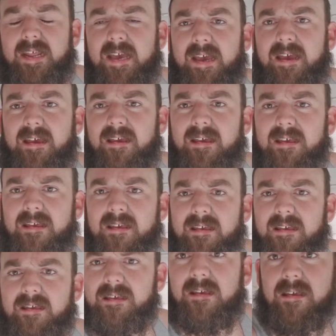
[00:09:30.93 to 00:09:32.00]
a
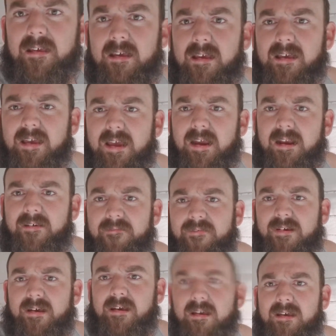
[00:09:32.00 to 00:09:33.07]
kind of
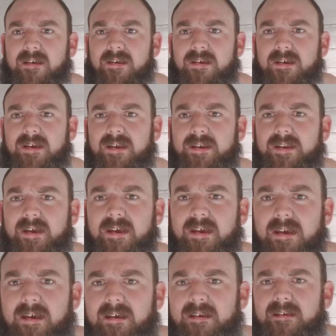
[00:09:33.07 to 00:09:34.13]
a good
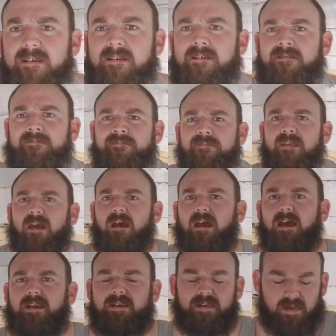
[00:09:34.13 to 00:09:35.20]

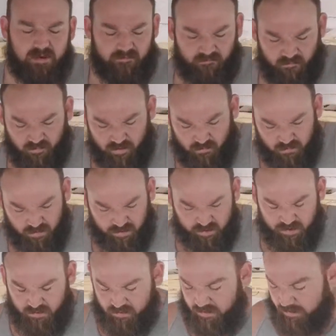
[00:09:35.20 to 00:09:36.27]
idea of what we're
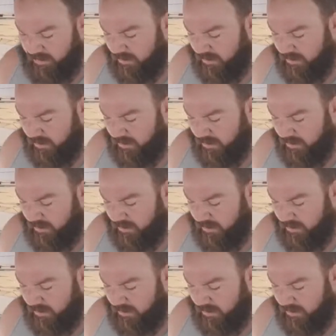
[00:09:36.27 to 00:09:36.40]
doing.